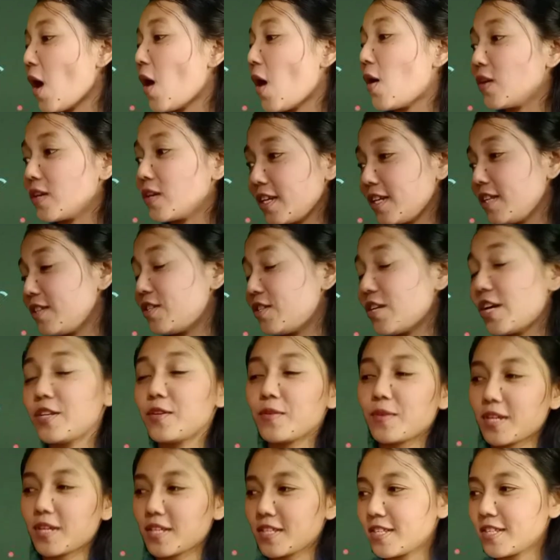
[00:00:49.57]
Okay, Jane, you
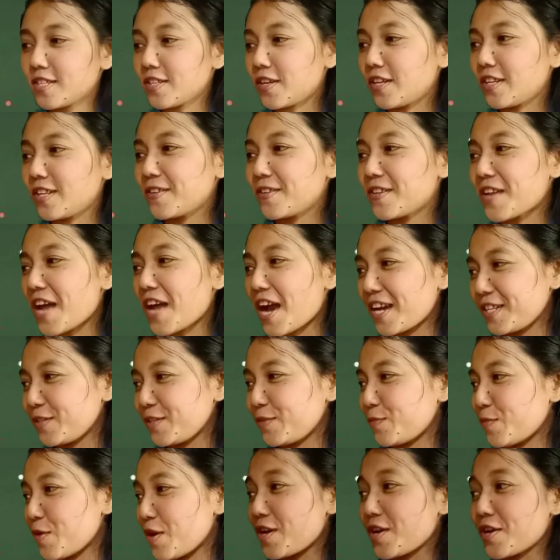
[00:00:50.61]
can start now the
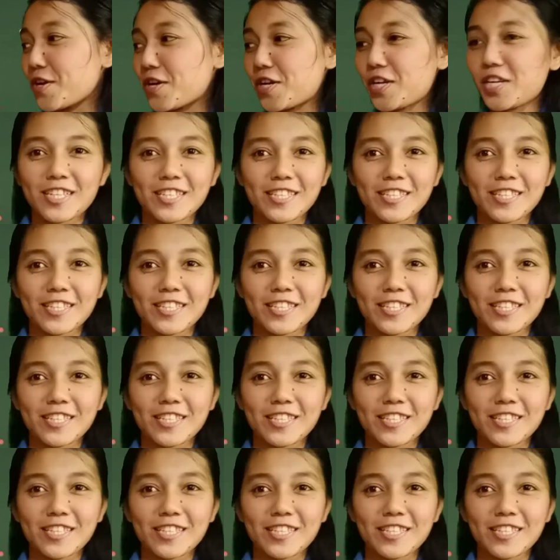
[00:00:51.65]
icebreaker.